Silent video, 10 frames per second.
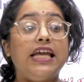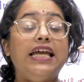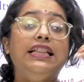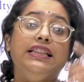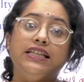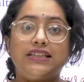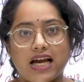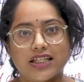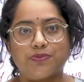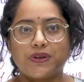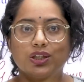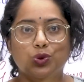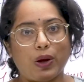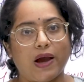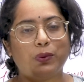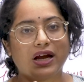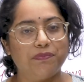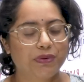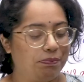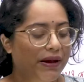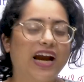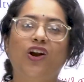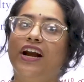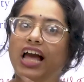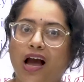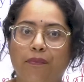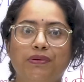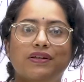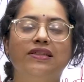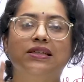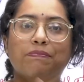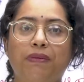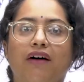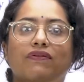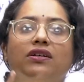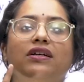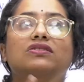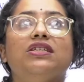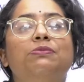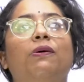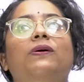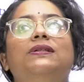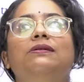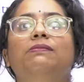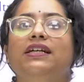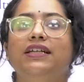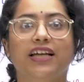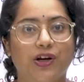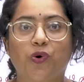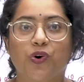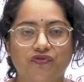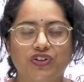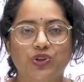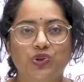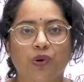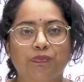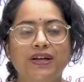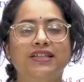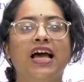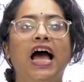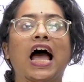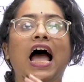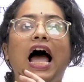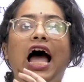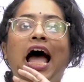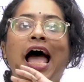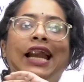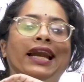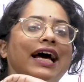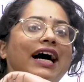in this aspect is where we had prepared on happiness and power and responsibility and all of these topics, and